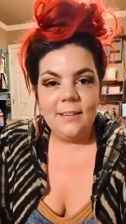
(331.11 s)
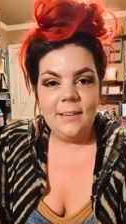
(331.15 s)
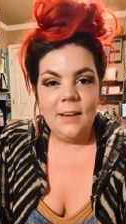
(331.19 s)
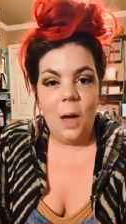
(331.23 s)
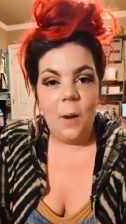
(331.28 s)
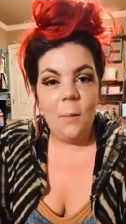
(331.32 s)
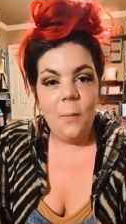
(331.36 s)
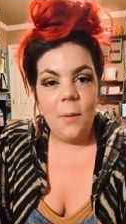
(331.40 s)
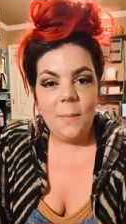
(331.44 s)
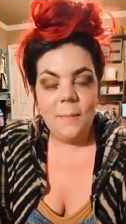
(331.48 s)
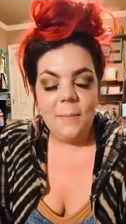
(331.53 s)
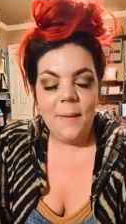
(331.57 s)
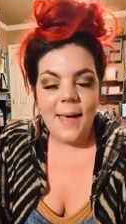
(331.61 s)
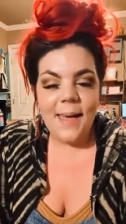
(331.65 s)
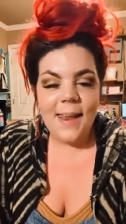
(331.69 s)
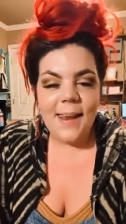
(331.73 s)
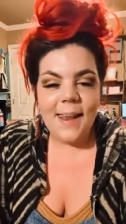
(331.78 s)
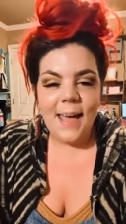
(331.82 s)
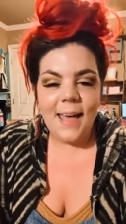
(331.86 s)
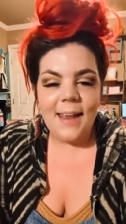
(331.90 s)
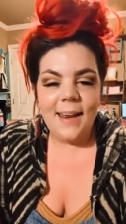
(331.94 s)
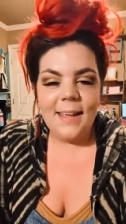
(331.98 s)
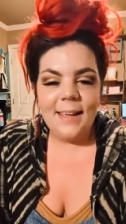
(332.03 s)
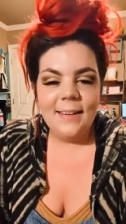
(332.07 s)
I wasn't mad
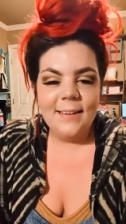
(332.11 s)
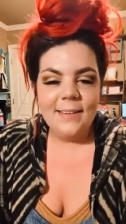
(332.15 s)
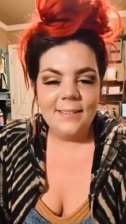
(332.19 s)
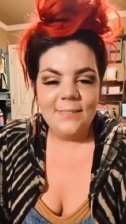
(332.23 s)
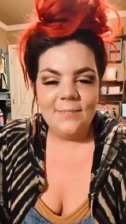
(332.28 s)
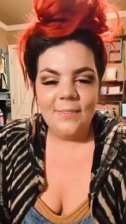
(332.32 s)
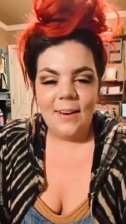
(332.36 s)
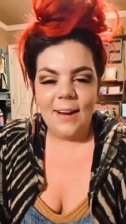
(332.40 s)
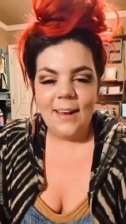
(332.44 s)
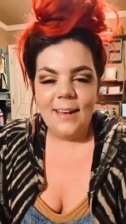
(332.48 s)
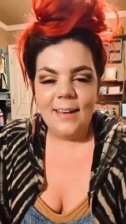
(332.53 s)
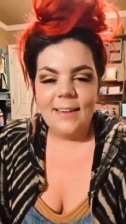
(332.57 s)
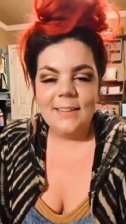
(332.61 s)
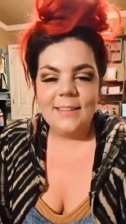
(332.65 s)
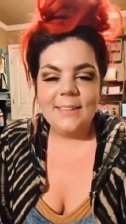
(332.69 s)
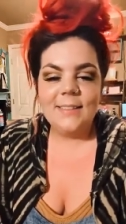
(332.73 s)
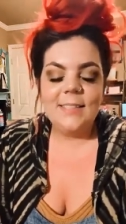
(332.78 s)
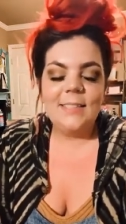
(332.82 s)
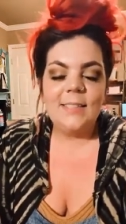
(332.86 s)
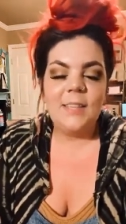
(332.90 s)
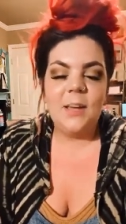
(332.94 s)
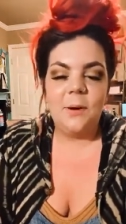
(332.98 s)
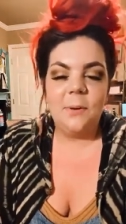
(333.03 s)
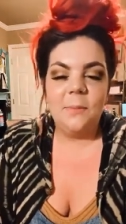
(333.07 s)
at it, right?
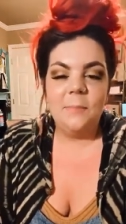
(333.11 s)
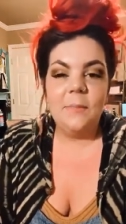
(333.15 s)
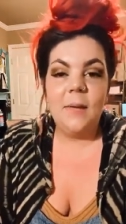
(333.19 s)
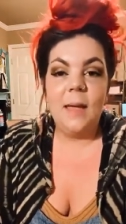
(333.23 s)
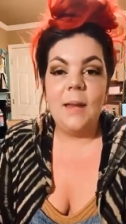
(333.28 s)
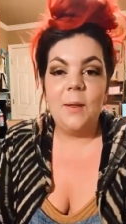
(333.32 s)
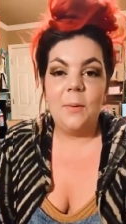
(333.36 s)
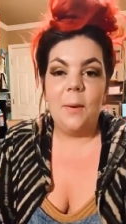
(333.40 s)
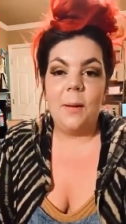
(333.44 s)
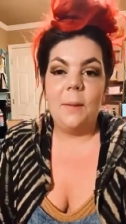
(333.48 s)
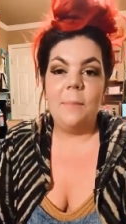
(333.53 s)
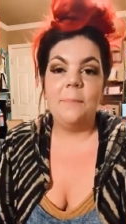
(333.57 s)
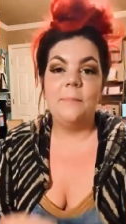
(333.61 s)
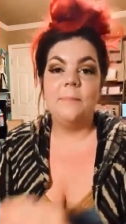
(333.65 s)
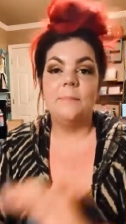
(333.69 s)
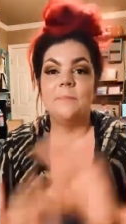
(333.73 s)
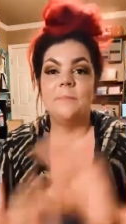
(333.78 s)
So, anyway,